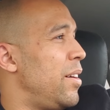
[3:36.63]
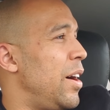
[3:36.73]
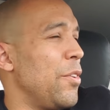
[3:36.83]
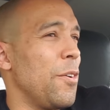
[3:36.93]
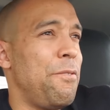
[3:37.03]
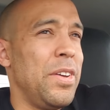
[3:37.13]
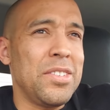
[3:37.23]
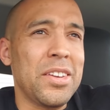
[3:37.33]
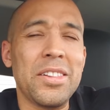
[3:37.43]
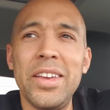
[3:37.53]
either
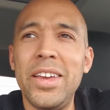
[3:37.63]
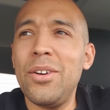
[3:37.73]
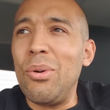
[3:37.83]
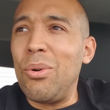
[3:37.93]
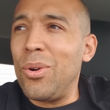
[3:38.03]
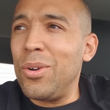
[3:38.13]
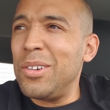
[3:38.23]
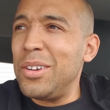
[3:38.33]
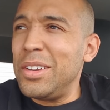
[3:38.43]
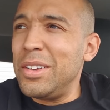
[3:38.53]
physically
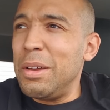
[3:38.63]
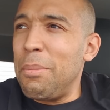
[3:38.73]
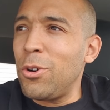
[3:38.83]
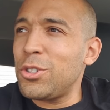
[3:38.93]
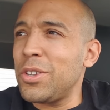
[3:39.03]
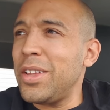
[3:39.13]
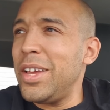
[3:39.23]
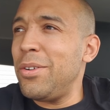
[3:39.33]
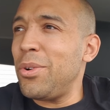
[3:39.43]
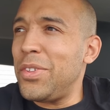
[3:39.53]
or
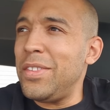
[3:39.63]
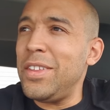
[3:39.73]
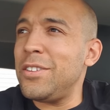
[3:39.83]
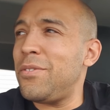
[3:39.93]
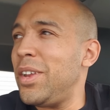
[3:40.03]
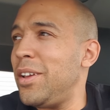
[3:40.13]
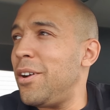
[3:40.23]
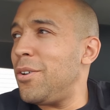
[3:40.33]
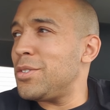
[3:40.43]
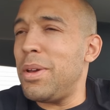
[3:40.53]
emotionally. Within these
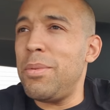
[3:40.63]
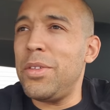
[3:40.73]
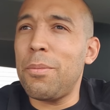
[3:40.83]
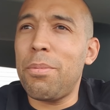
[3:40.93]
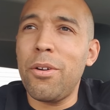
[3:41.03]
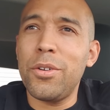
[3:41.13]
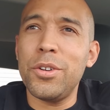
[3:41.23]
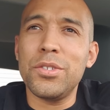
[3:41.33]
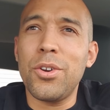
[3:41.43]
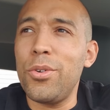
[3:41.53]
videos, maybe their partner
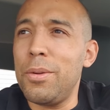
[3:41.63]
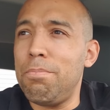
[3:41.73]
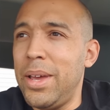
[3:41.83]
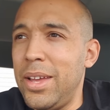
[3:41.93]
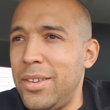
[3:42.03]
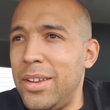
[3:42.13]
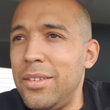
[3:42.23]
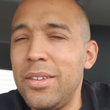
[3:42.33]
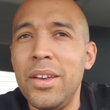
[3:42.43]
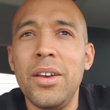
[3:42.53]
is
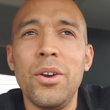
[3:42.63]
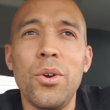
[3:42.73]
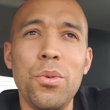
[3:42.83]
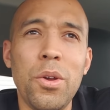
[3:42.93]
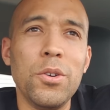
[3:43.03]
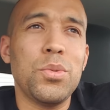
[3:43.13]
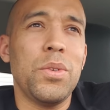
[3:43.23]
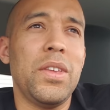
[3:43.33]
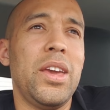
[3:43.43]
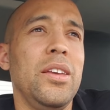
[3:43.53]
codependent. Who knows
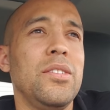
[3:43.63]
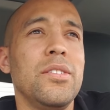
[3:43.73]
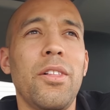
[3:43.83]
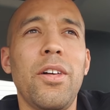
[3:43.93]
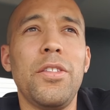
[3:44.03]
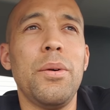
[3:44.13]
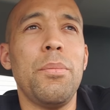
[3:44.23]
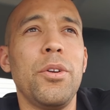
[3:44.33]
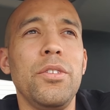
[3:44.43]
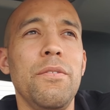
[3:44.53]
what the case is? A lot of
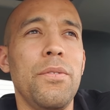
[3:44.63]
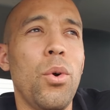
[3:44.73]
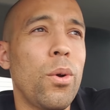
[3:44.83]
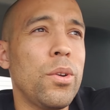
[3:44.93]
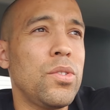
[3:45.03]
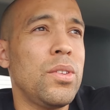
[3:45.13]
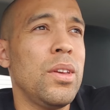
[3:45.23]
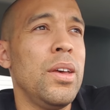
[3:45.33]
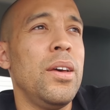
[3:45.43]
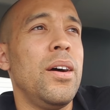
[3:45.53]
them are divorced.